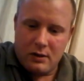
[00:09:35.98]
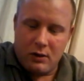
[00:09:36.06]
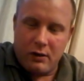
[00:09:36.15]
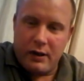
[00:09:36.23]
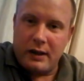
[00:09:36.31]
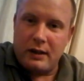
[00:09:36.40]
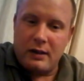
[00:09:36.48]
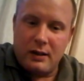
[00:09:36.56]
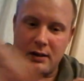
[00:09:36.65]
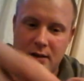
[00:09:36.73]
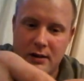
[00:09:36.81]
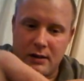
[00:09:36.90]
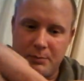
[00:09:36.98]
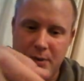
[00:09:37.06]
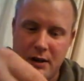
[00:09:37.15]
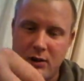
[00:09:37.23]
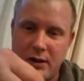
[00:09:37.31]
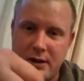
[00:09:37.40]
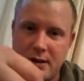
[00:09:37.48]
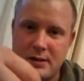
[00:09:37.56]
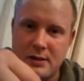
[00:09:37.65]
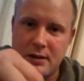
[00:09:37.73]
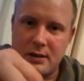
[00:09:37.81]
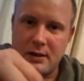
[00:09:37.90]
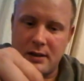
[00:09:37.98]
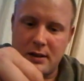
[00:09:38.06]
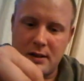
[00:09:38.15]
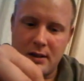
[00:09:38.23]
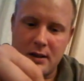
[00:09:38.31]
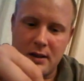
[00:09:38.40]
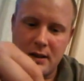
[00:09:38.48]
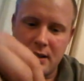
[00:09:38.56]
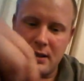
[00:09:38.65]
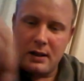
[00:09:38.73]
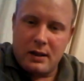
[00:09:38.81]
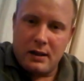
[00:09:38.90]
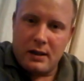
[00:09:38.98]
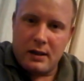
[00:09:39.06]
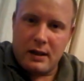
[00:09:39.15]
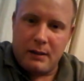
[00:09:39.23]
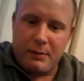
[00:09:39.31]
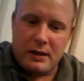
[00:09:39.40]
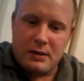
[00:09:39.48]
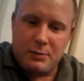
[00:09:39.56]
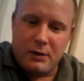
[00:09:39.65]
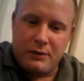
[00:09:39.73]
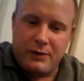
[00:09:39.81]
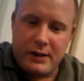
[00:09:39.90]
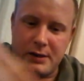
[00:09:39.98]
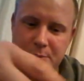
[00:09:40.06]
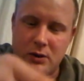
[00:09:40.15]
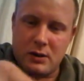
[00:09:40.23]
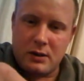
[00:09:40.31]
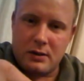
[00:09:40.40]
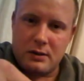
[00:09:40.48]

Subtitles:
or any better ideas, get back to me on Facebook